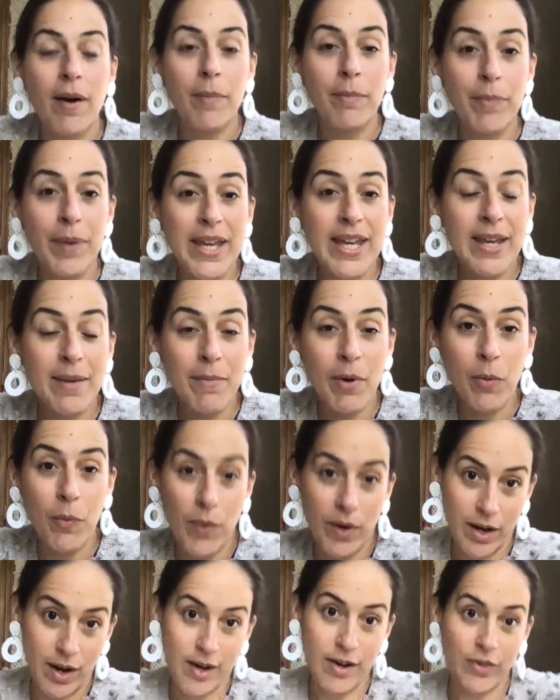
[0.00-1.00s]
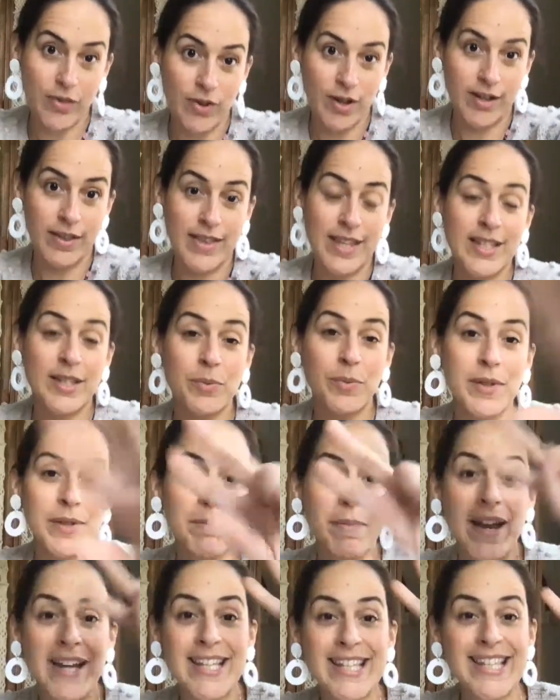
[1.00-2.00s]
Pima 100. This was
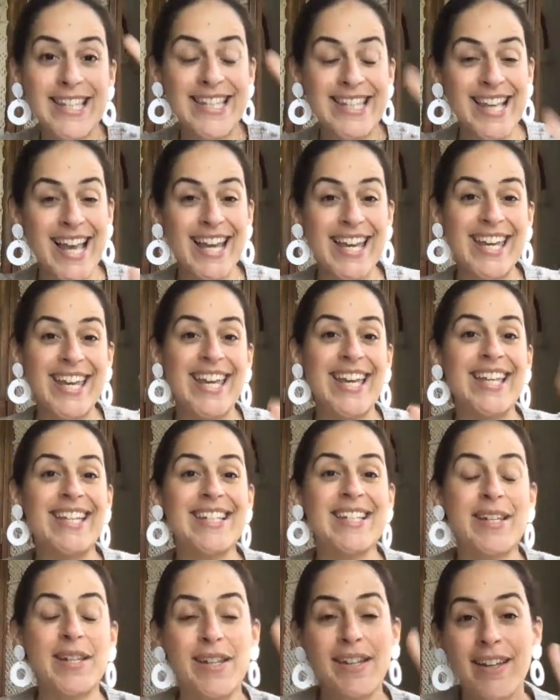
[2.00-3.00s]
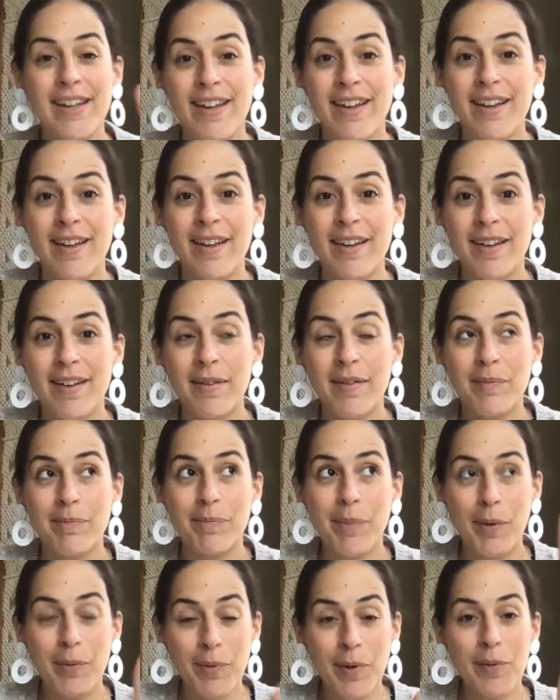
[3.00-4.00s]
my second
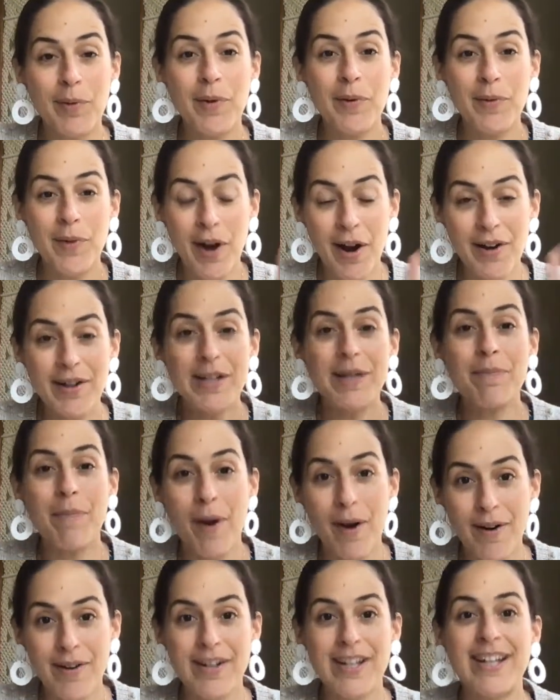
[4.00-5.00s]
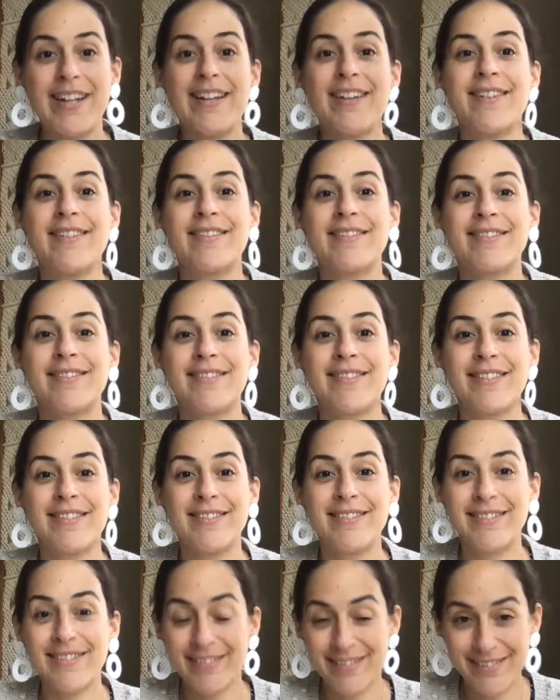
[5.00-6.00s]
Berroco Party
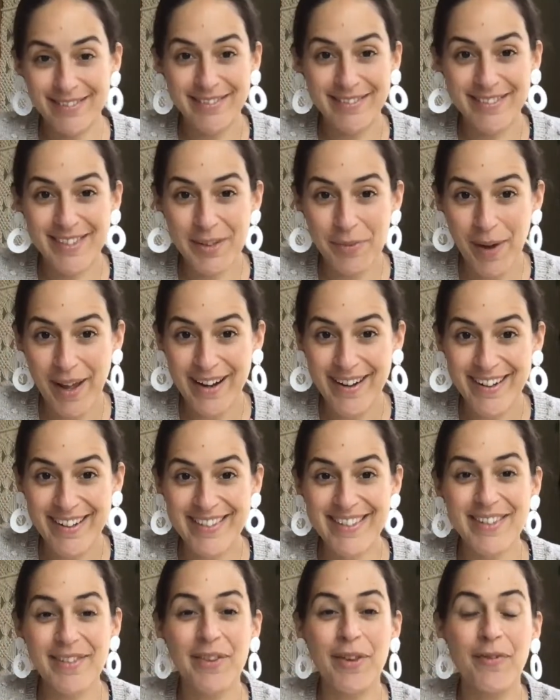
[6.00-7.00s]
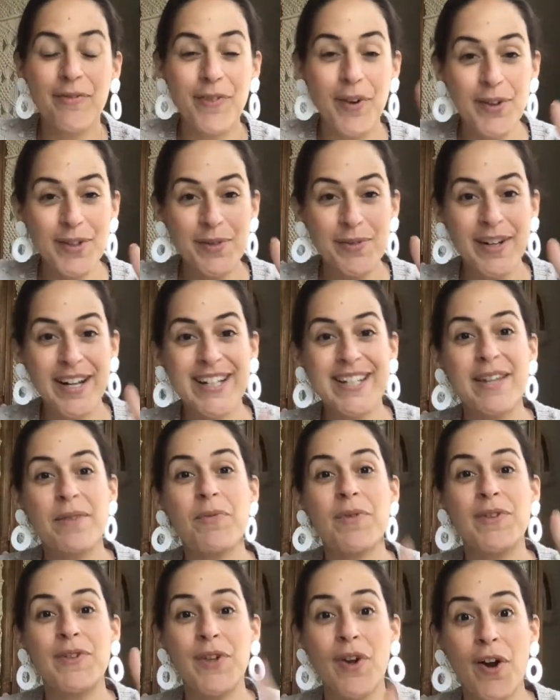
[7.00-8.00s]
sweater. So the first one I did
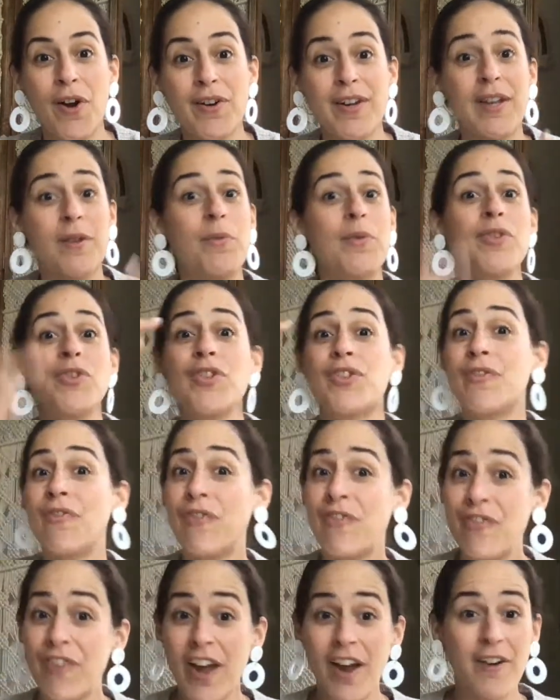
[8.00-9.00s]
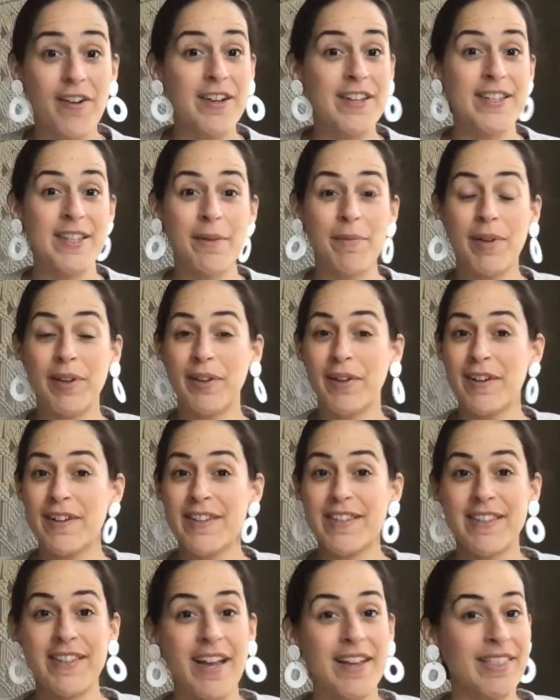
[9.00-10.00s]
was Yarden, which is very similar.
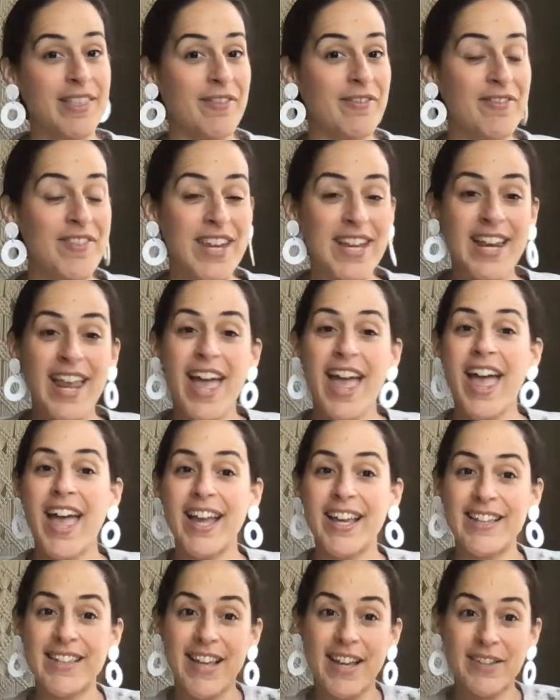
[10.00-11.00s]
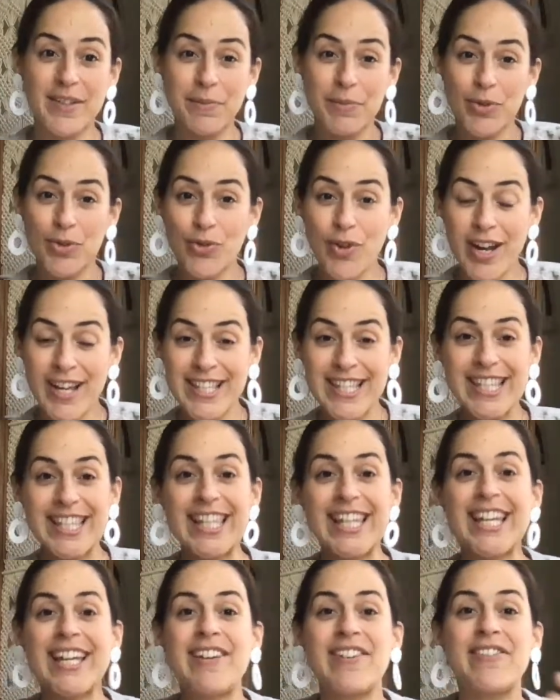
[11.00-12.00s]
It's got the V-neck, it's got some straight
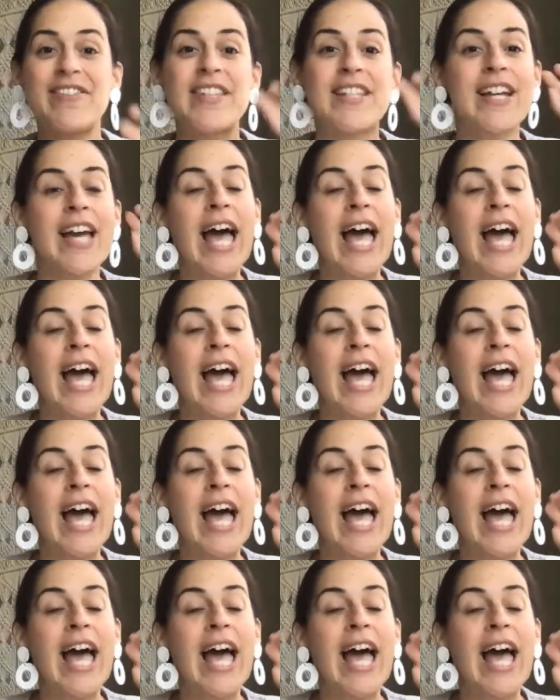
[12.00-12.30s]
sleeves.